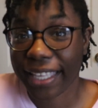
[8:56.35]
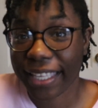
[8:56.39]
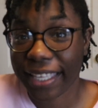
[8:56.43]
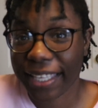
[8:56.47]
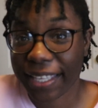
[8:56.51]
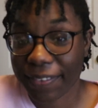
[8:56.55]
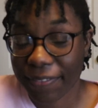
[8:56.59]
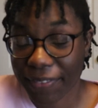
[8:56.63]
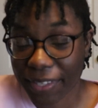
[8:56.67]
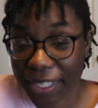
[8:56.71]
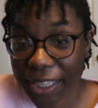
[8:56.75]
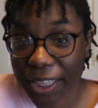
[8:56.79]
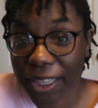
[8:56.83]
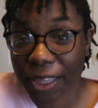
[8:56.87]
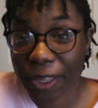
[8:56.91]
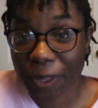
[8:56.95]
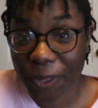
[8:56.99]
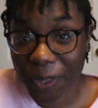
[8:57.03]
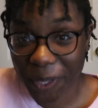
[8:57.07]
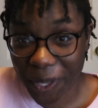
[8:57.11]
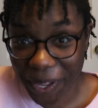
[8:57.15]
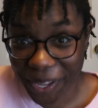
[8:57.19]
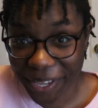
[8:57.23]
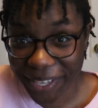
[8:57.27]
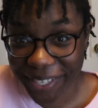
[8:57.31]
even
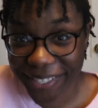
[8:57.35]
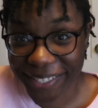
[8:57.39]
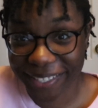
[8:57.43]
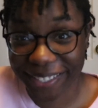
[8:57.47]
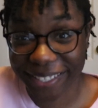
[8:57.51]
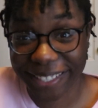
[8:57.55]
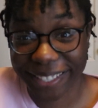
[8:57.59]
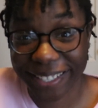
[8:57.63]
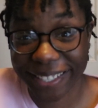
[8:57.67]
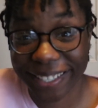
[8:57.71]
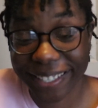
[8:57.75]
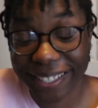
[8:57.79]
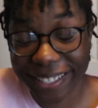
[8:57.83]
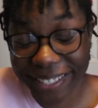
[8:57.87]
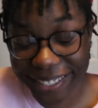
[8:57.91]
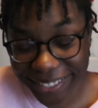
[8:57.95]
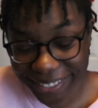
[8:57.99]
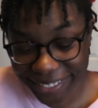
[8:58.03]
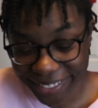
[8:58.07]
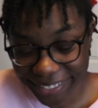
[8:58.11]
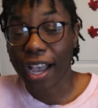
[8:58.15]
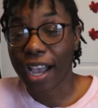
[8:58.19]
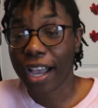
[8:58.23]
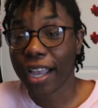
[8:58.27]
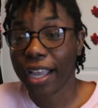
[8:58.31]
longer.
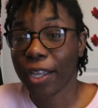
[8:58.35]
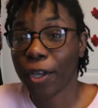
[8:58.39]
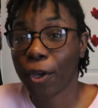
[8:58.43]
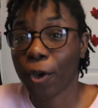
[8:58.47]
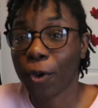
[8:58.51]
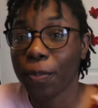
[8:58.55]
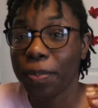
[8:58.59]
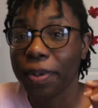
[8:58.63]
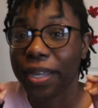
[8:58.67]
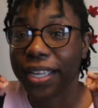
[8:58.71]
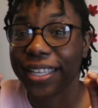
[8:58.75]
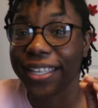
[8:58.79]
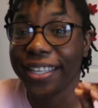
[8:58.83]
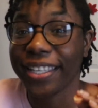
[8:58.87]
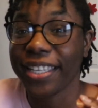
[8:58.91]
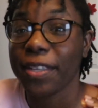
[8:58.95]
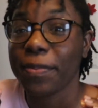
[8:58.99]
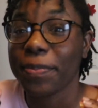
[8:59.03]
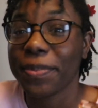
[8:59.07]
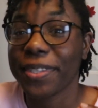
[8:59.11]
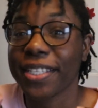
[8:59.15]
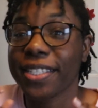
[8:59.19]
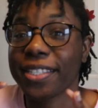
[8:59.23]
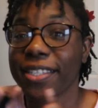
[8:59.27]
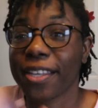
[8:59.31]
I hope I can
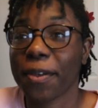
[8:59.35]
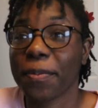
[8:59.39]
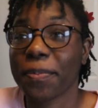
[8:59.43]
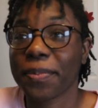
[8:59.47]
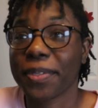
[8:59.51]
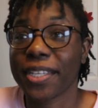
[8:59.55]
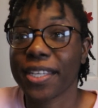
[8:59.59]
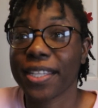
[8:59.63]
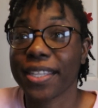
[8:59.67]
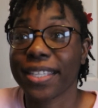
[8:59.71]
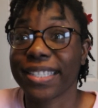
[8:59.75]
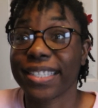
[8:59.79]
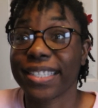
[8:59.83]
keep this up to the